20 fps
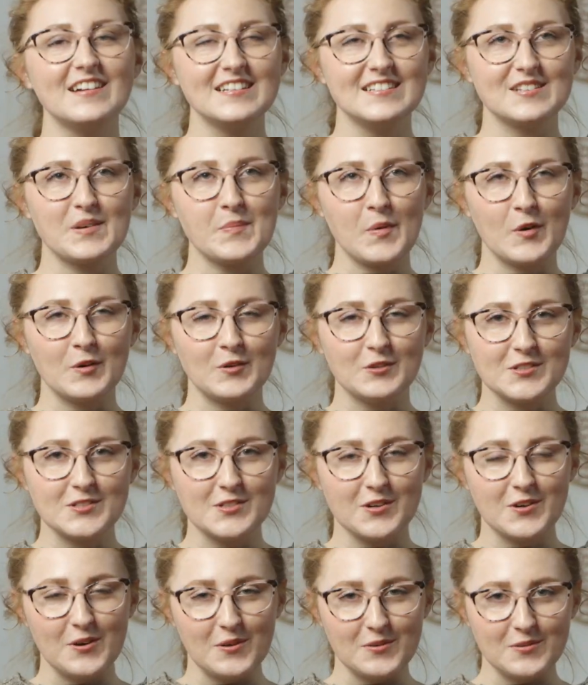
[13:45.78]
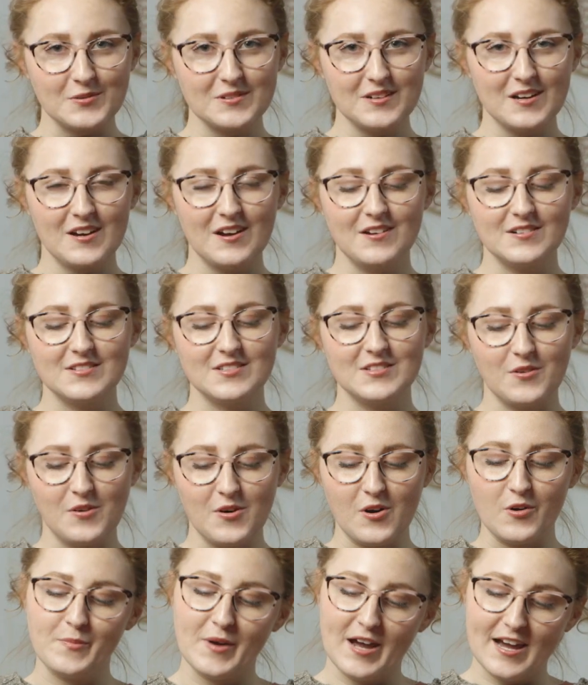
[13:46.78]
is a Pearl Soho
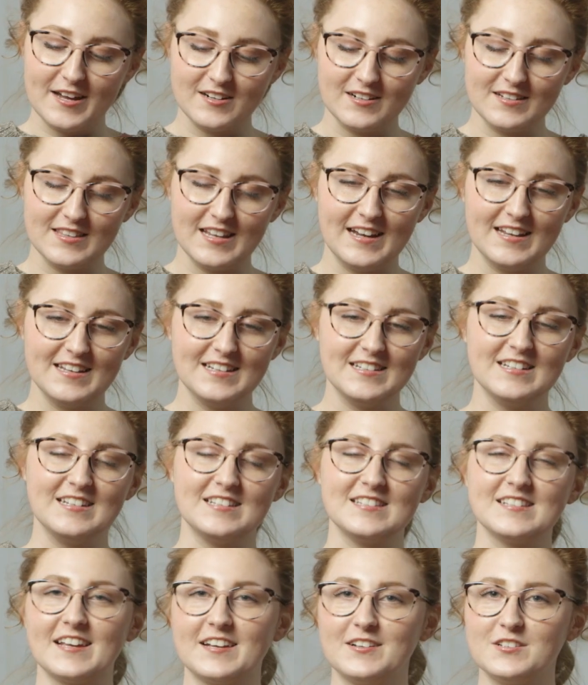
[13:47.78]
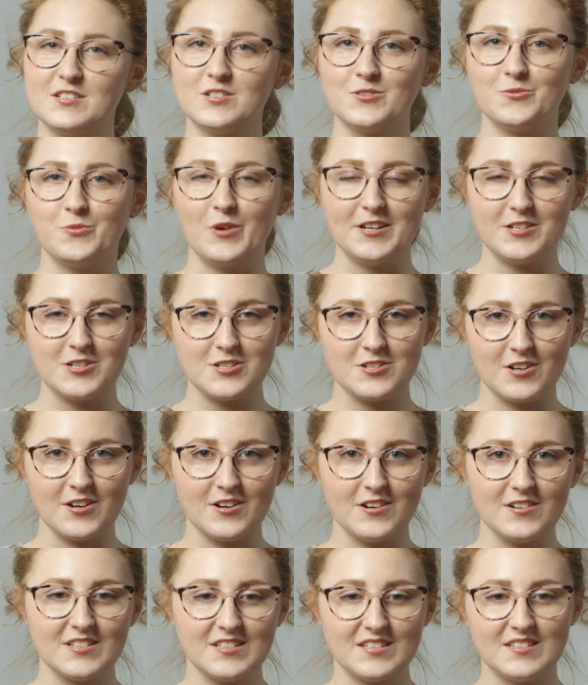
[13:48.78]
pattern that it's like a
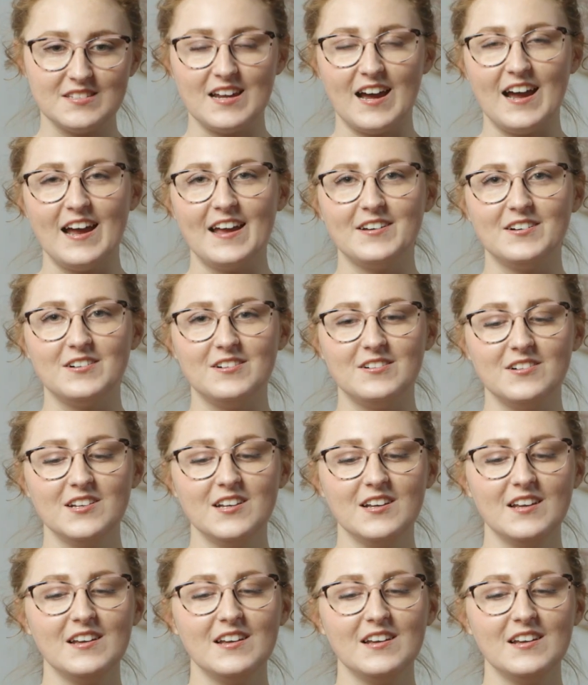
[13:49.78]
sweatshirt style